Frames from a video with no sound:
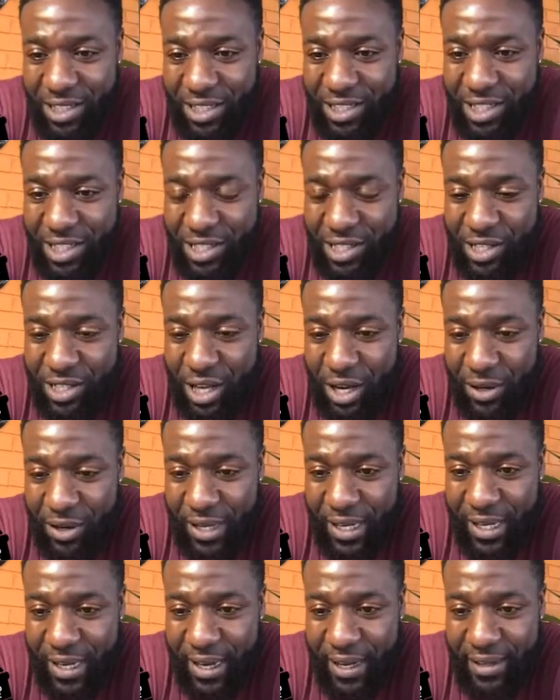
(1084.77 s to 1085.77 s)
She's a
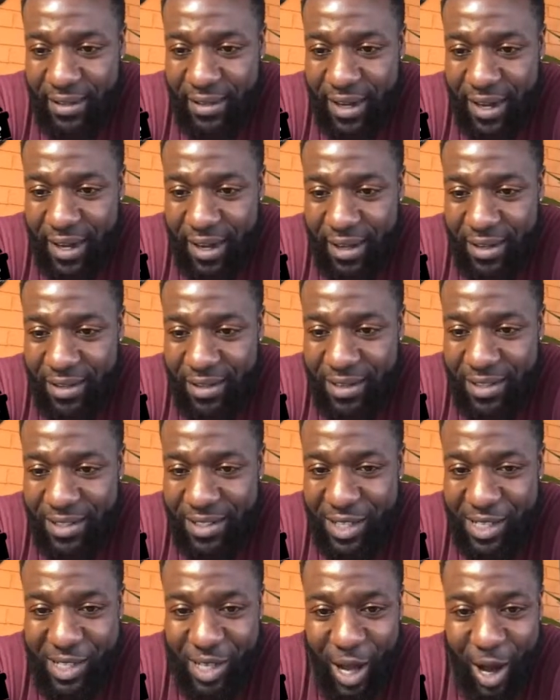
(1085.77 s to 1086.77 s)
yogi, and
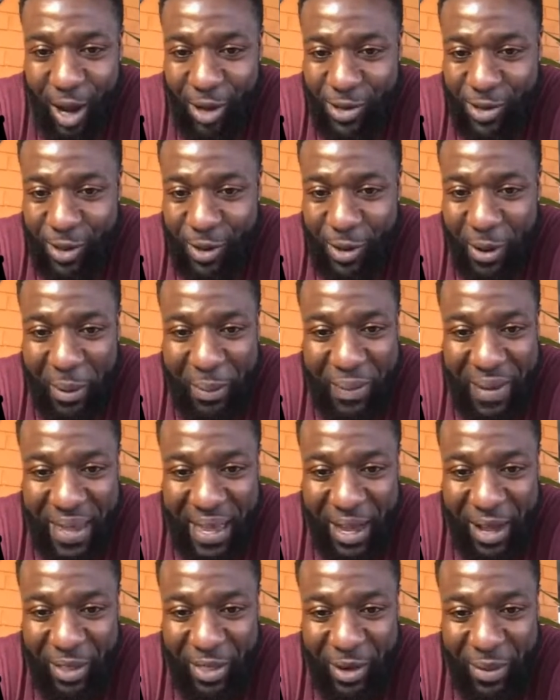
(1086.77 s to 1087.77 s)
there's also
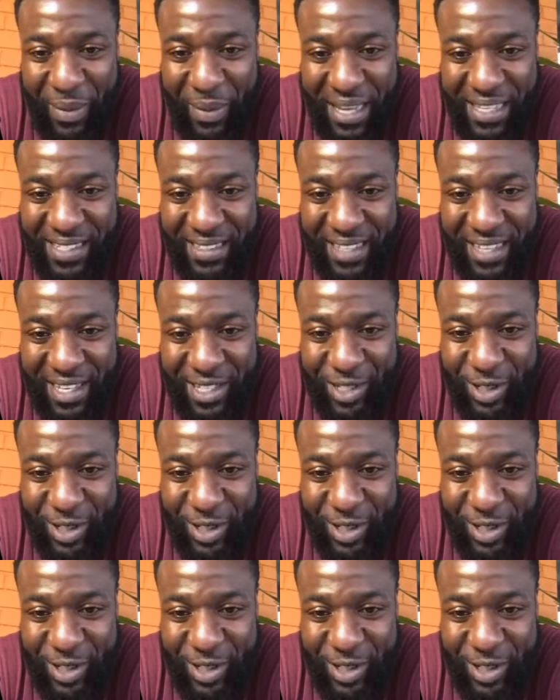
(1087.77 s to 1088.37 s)
other amazing things.